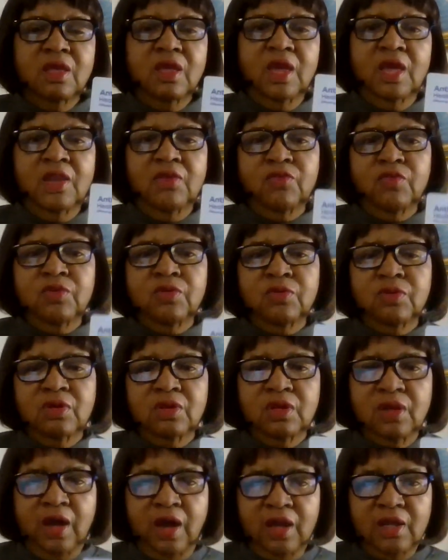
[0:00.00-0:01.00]
and if you are
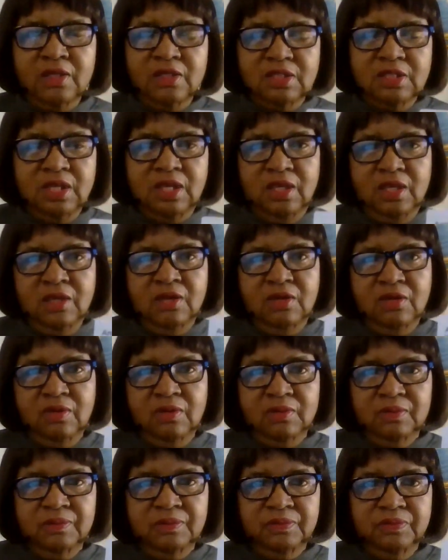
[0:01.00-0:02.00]
not a senior
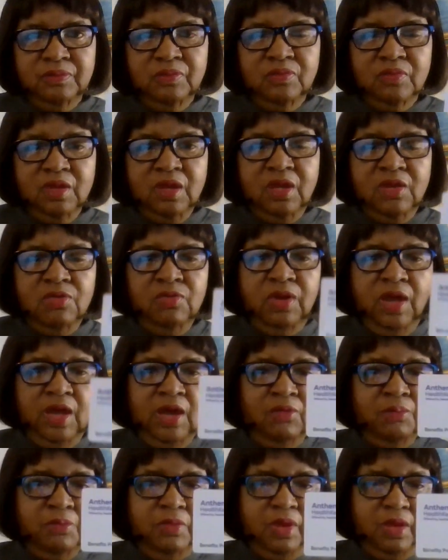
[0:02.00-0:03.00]
and you
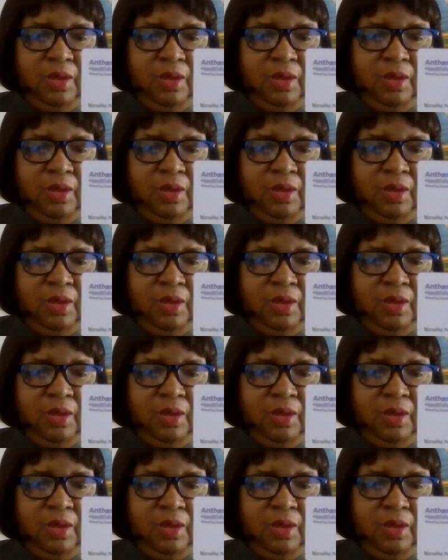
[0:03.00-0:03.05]
have